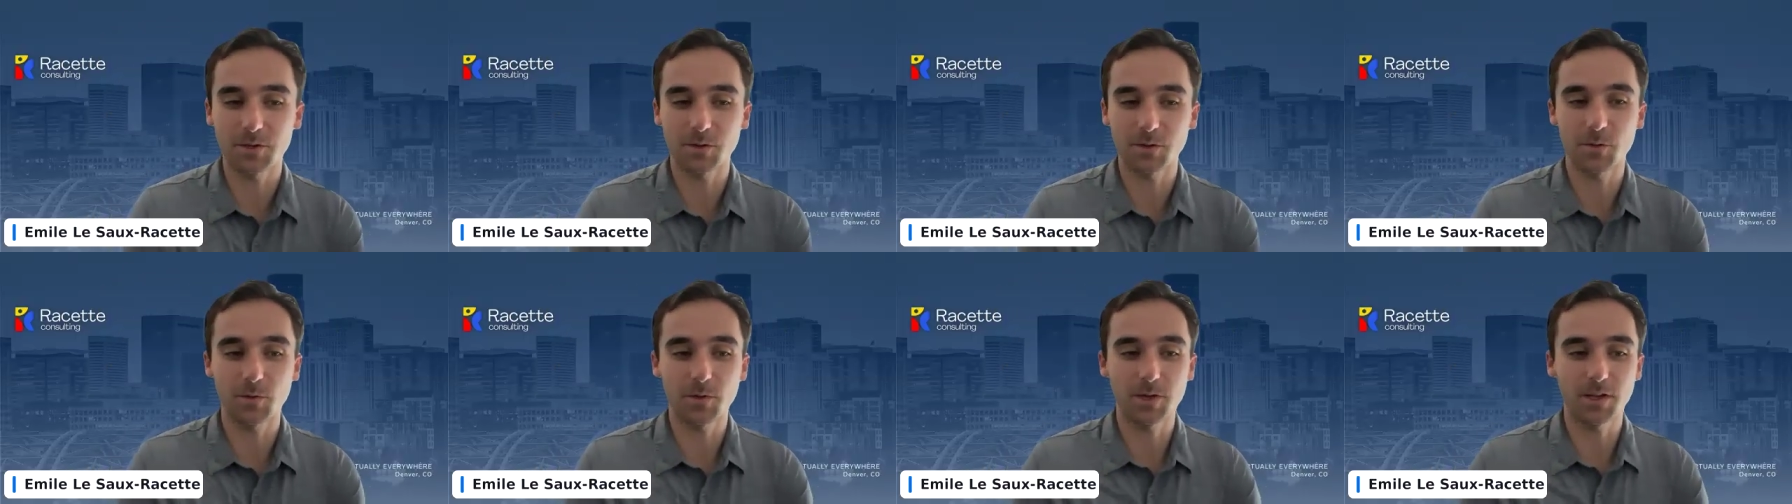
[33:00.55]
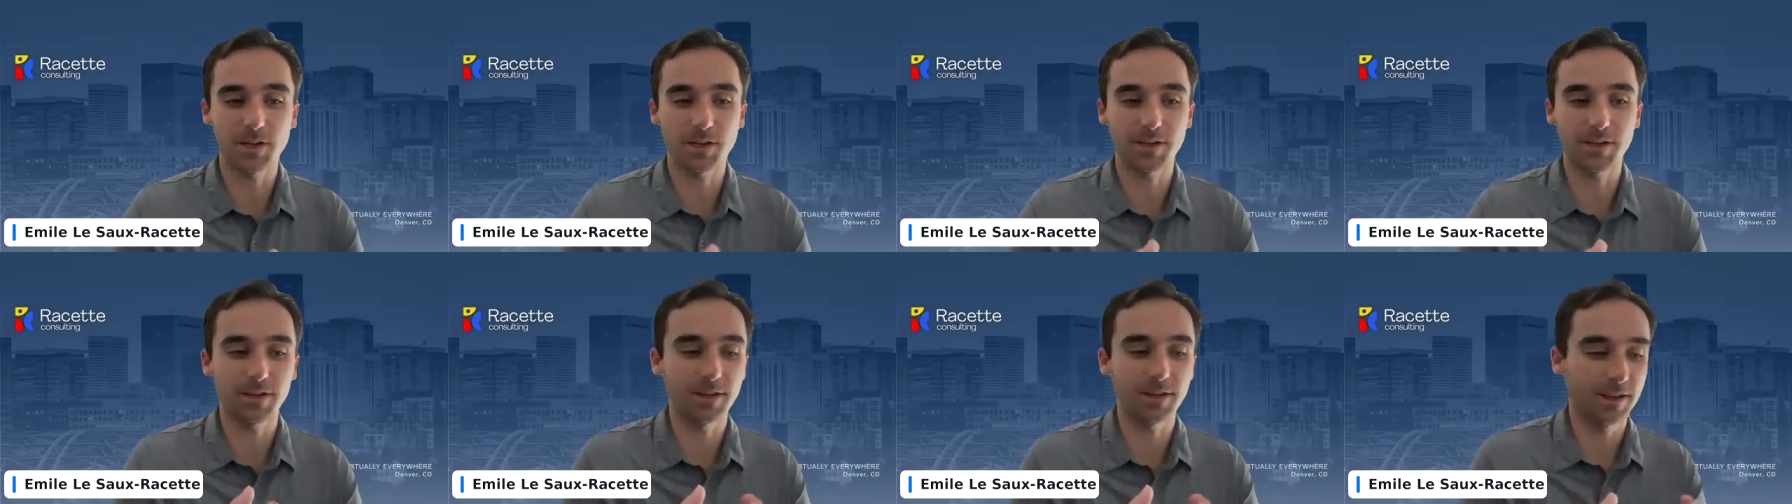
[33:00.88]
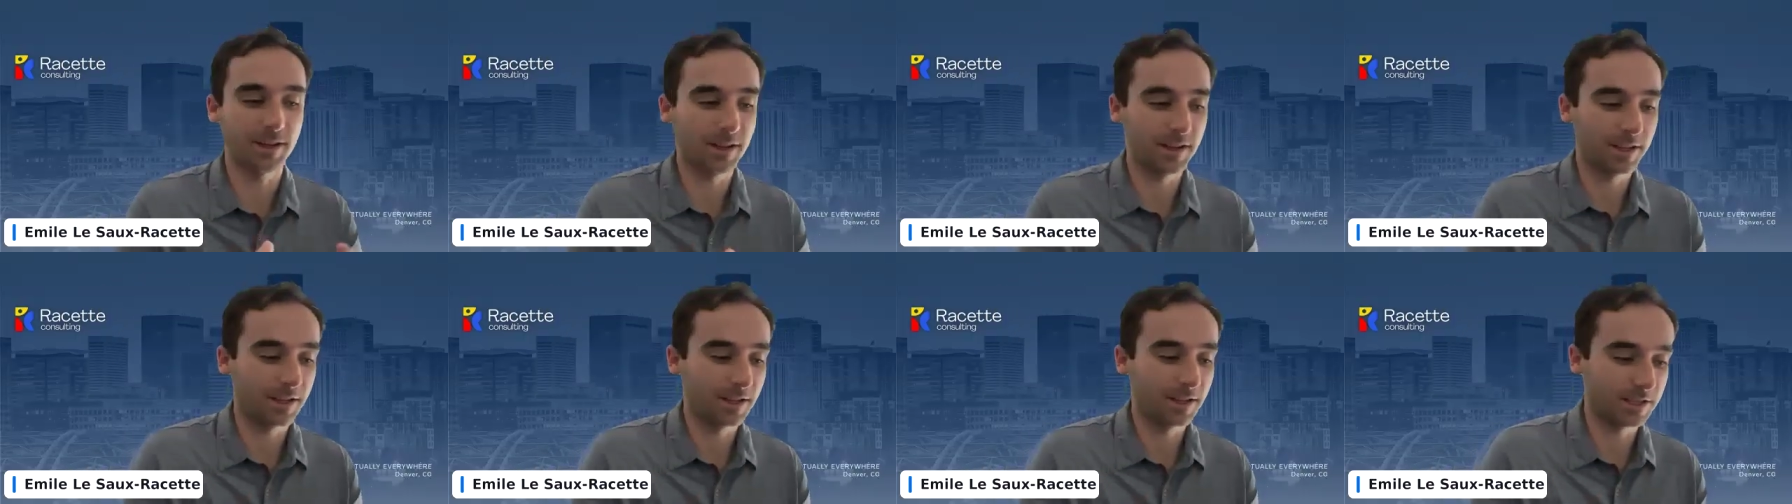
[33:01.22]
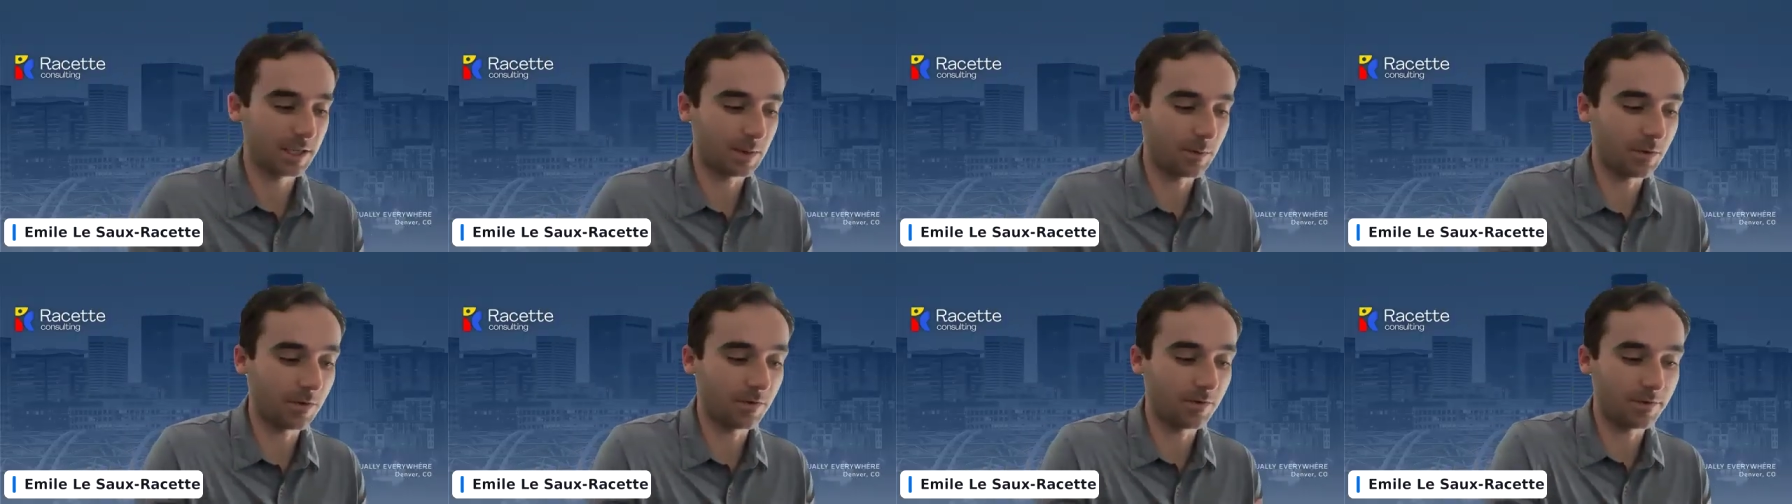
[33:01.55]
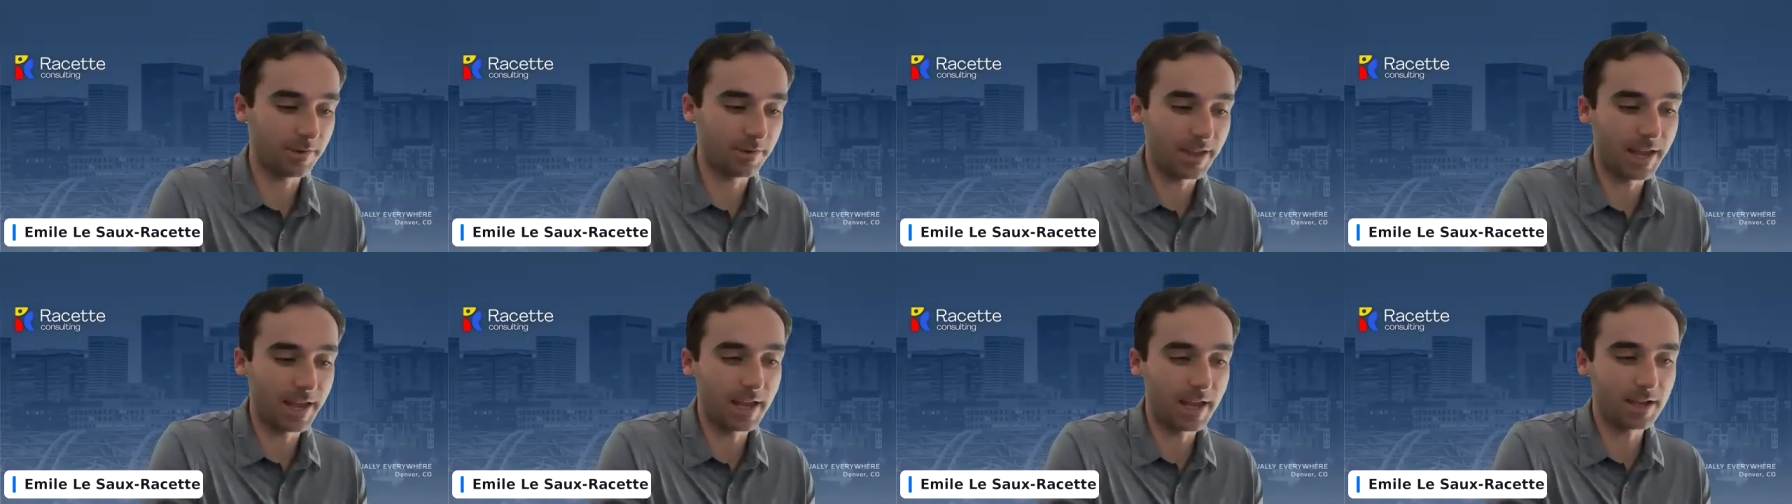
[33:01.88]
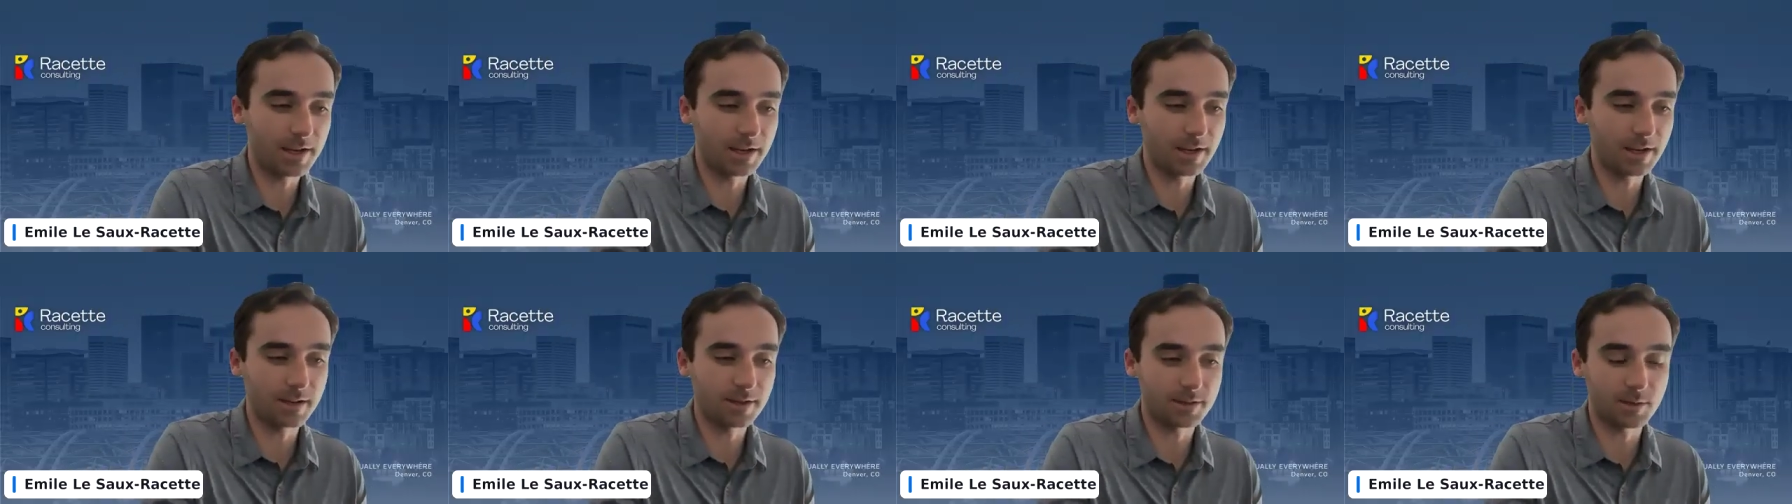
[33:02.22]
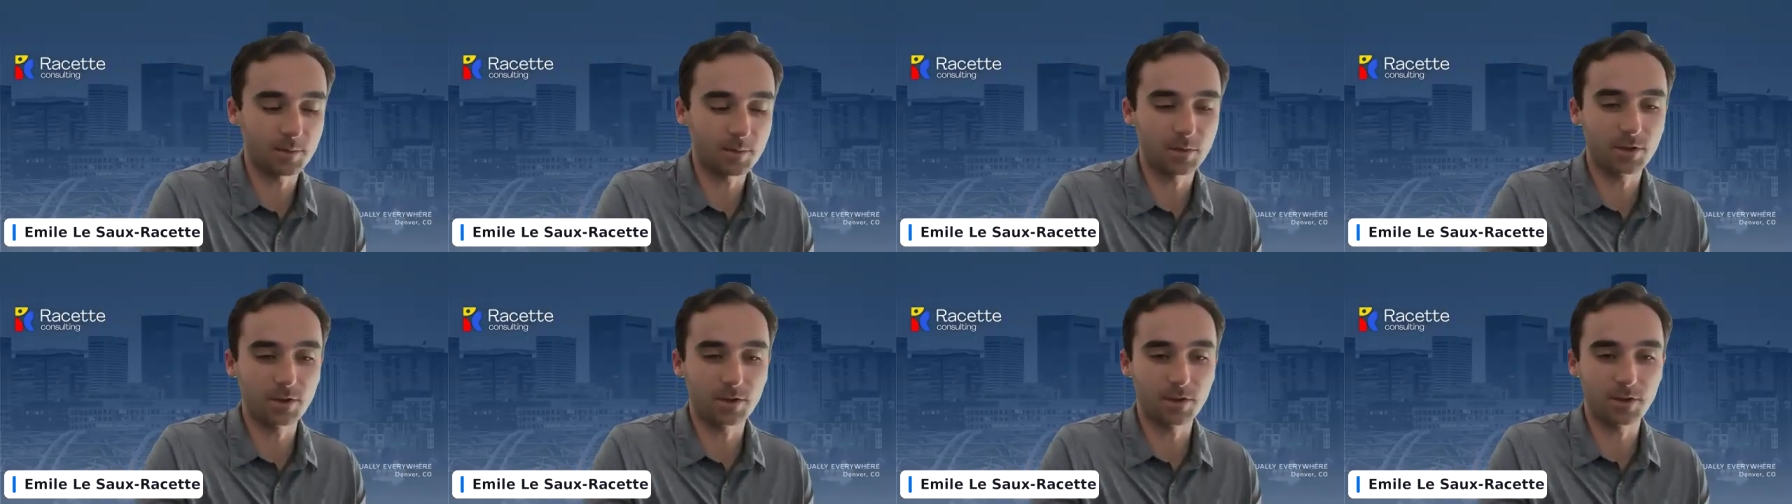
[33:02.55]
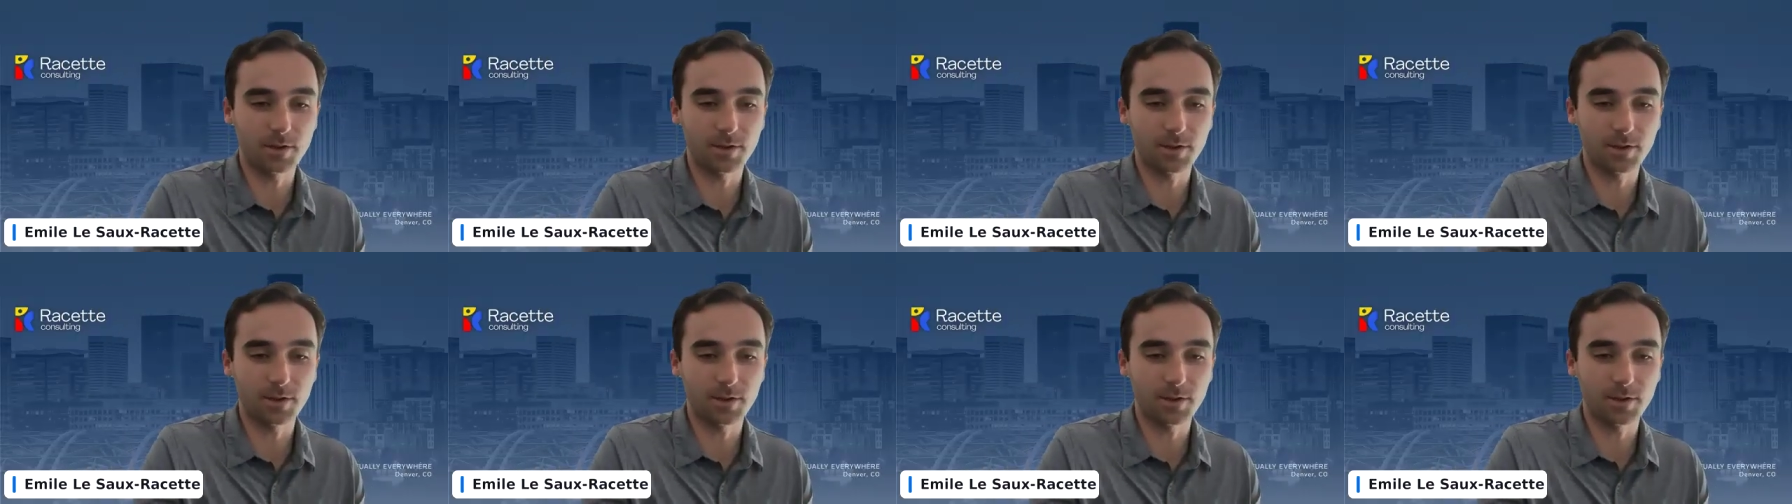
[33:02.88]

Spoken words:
between some of that and some of